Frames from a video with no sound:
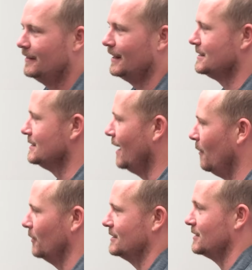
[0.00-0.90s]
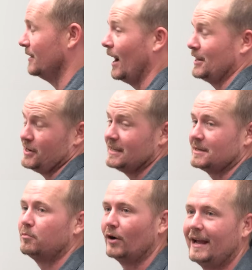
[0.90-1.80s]
That is not what it's. There actually is
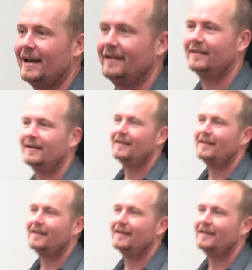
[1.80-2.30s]
a brand.